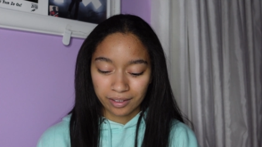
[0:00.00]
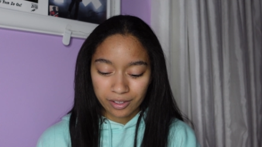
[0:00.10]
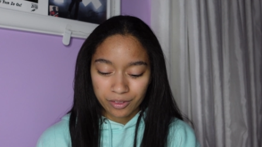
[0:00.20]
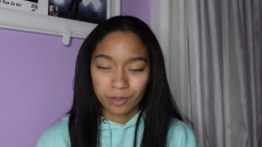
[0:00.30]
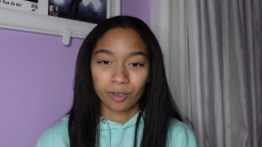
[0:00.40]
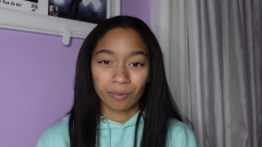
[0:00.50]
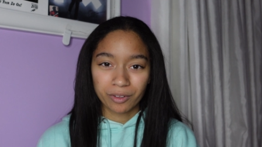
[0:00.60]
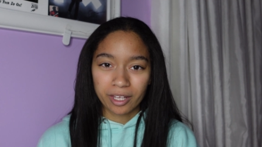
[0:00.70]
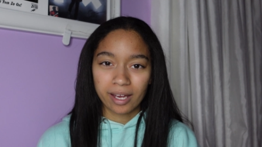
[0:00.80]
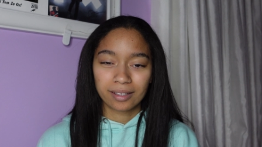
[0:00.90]
Nothing wrong
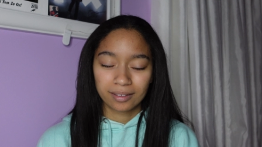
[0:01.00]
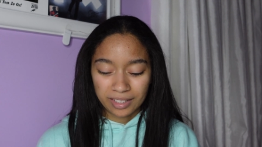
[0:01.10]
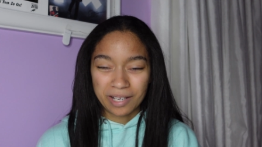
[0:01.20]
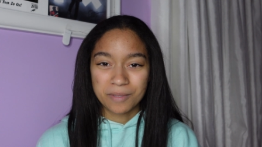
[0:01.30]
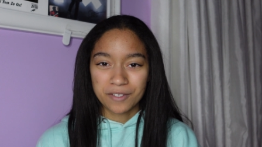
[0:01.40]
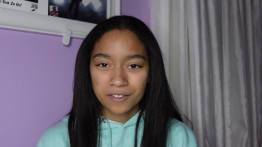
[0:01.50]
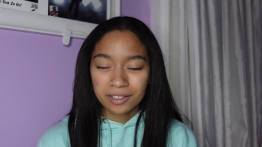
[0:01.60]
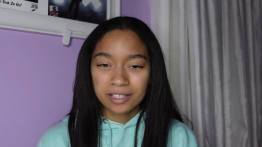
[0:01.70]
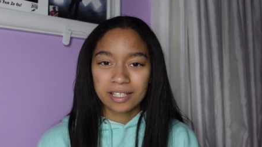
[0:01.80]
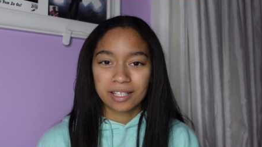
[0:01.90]
with that. I'm
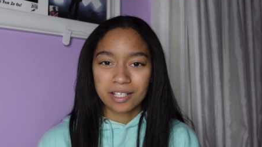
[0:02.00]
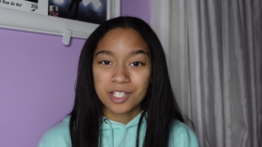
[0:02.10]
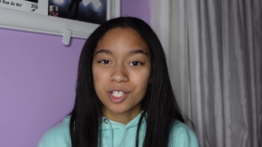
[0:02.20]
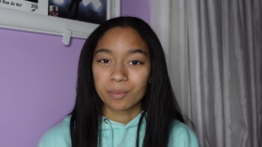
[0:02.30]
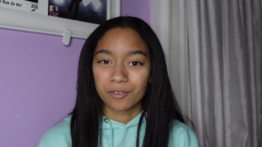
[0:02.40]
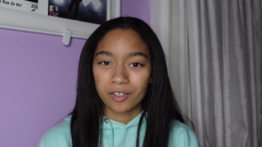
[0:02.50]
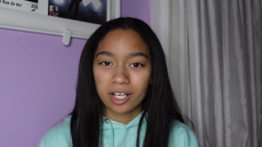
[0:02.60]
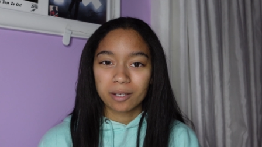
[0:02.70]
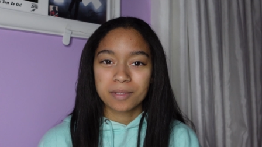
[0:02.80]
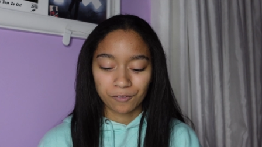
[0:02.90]
definitely getting summer
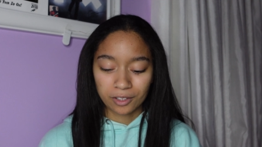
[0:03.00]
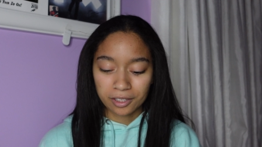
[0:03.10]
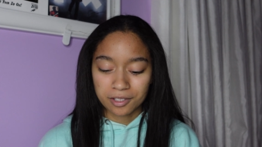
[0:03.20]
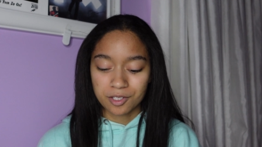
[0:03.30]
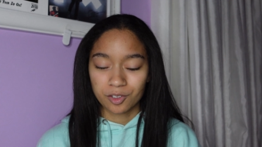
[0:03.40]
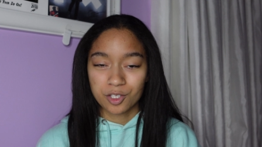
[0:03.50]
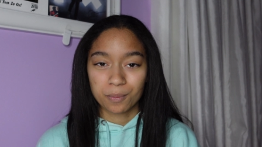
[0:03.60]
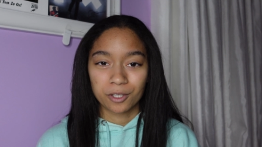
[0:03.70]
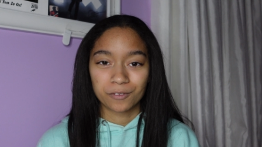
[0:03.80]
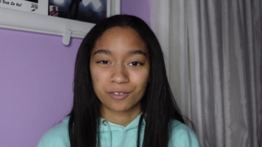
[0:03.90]
vibes. I feel like the song is
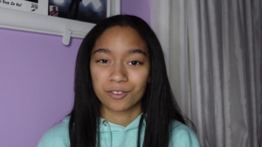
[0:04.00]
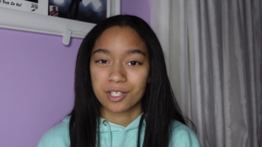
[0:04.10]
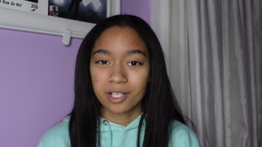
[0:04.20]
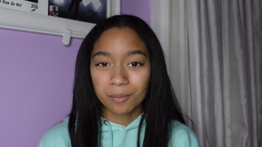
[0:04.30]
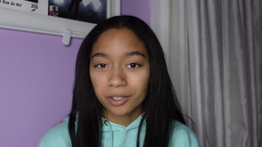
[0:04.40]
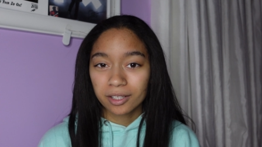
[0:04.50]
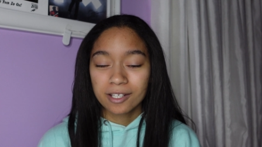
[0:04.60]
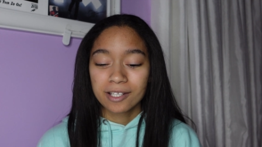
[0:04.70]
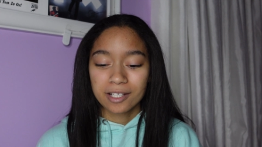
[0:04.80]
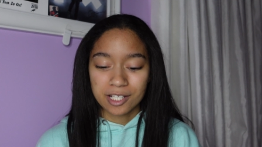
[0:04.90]
perfect for summer,
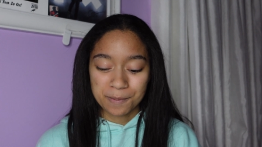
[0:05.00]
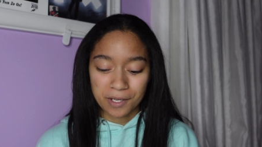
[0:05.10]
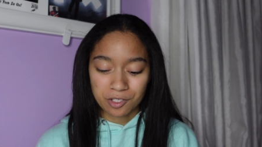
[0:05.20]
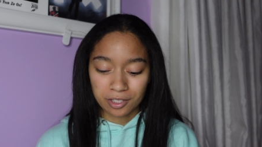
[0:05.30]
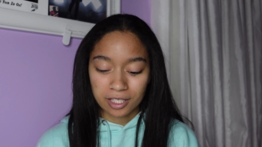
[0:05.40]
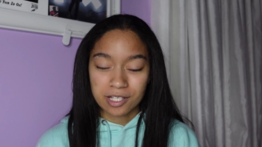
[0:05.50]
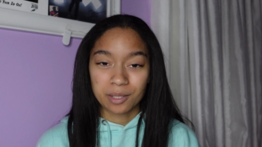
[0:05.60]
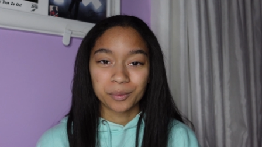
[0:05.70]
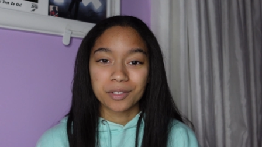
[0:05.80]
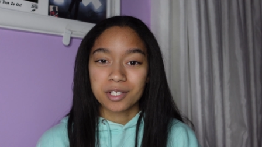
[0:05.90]
especially that
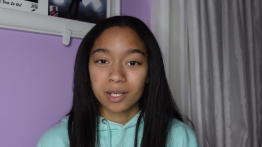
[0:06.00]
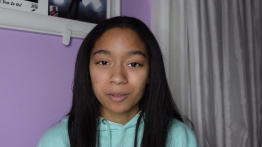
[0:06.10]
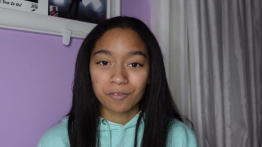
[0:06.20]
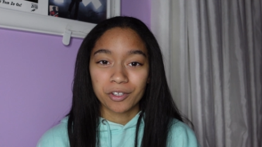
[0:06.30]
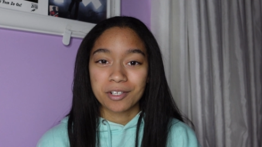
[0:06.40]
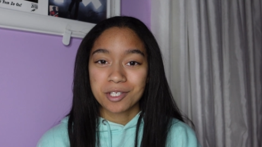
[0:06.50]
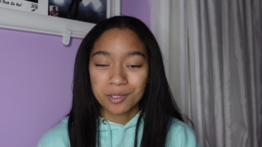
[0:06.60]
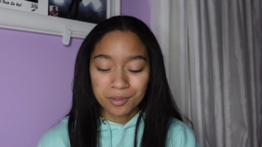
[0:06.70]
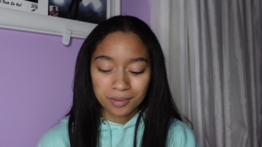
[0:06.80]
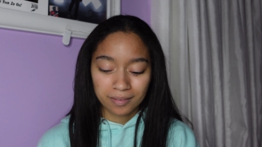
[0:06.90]
summer is coming very
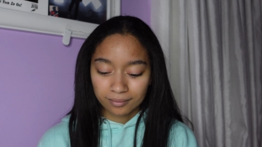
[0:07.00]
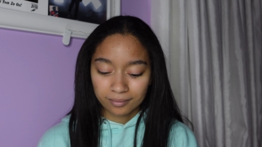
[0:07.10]
soon.